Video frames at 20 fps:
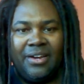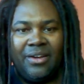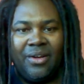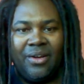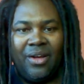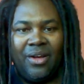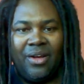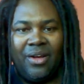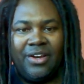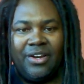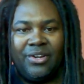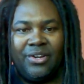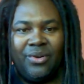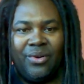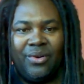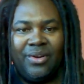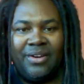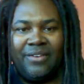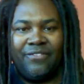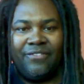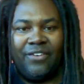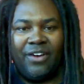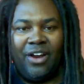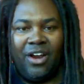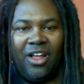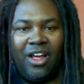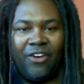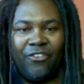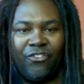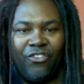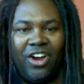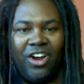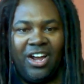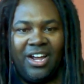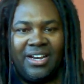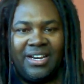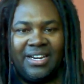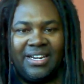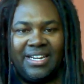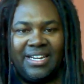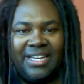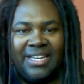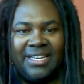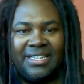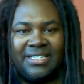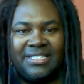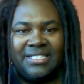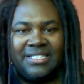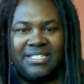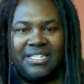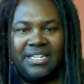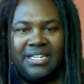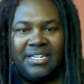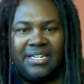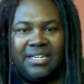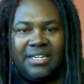all you're doing for the long run is